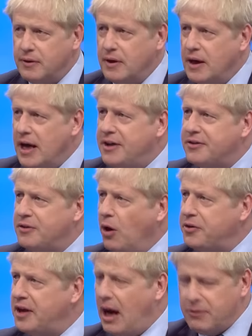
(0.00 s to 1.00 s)
It is not
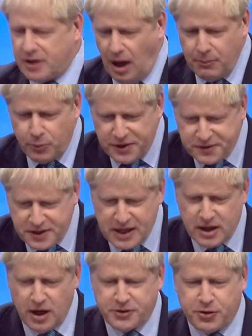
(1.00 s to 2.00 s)
an outcome we seek
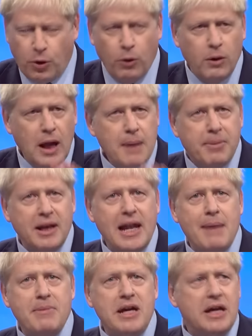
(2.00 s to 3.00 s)
at all. But
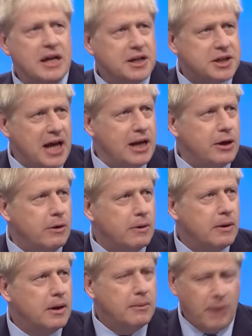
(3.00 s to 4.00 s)
let me tell you,
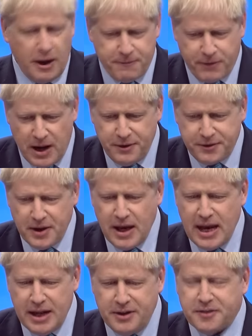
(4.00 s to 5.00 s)
my friends,
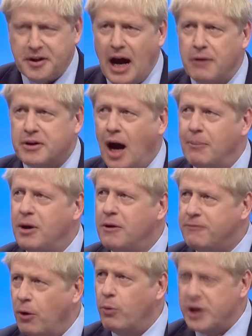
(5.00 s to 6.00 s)
it is an outcome
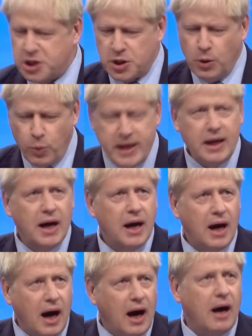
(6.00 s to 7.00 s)
for which we
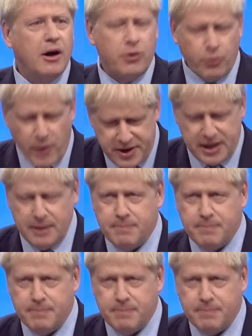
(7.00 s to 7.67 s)
are ready.